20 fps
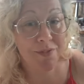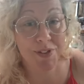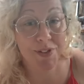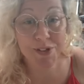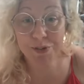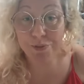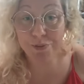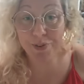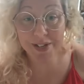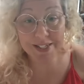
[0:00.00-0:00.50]

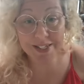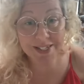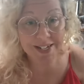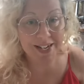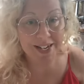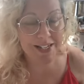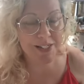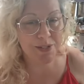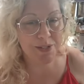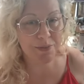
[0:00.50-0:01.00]
this
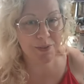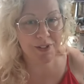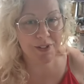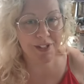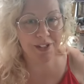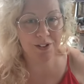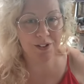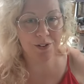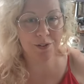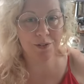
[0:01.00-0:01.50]
resonates with
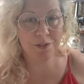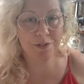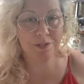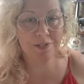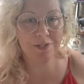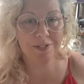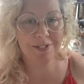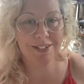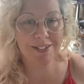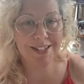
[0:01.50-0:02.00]
you,
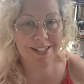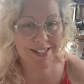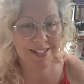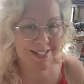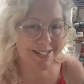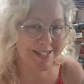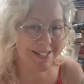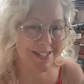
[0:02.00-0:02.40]
then this